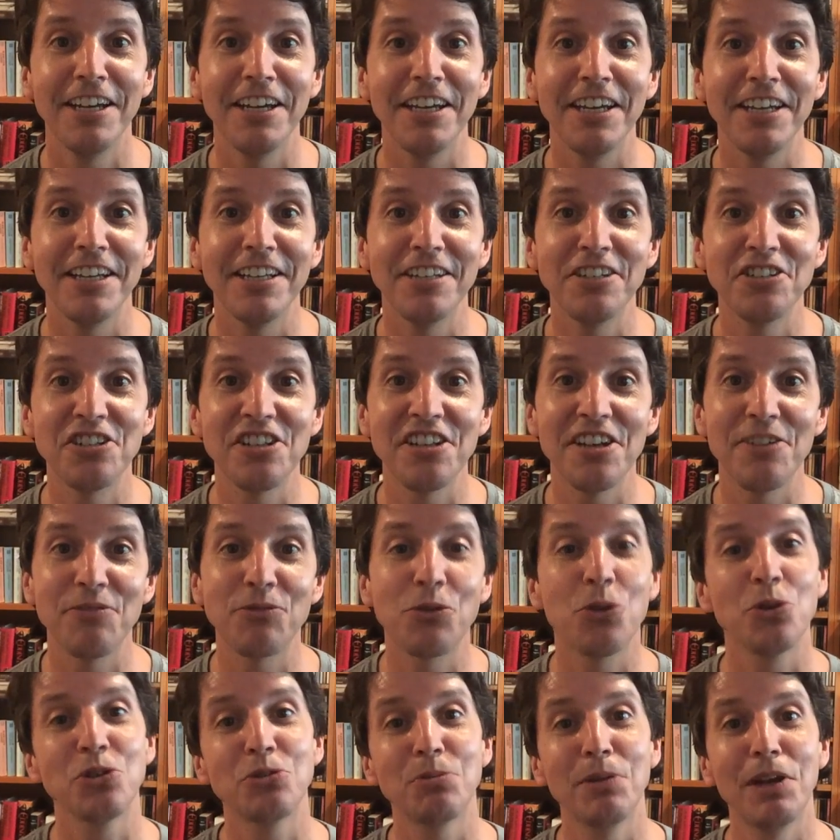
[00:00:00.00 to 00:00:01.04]
And, of
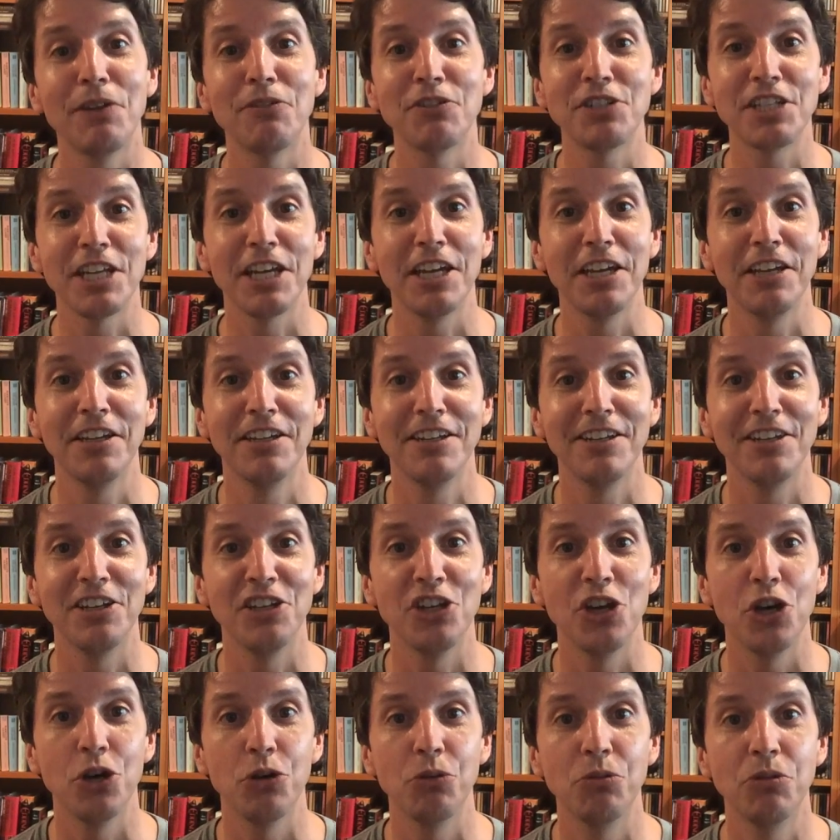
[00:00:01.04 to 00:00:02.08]
course, we never say
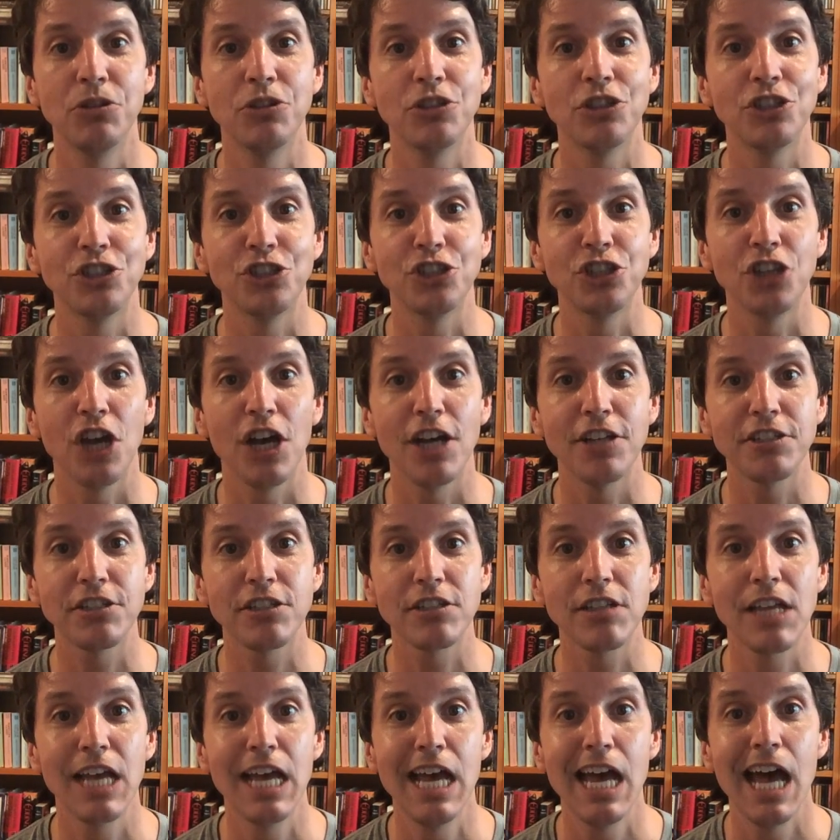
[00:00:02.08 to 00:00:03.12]
to
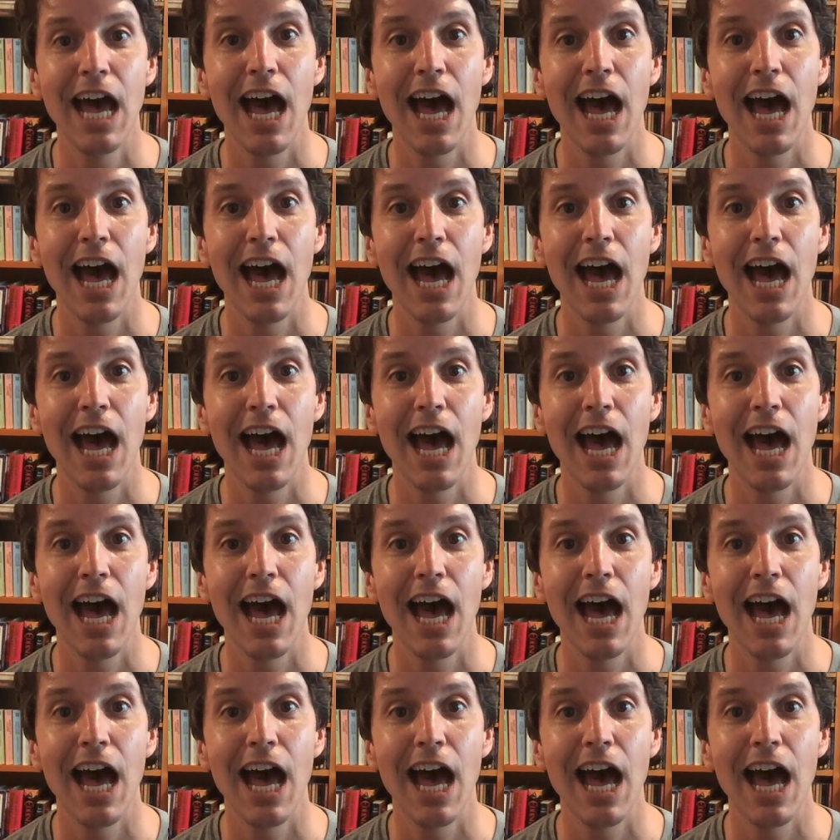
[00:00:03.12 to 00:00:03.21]
shots.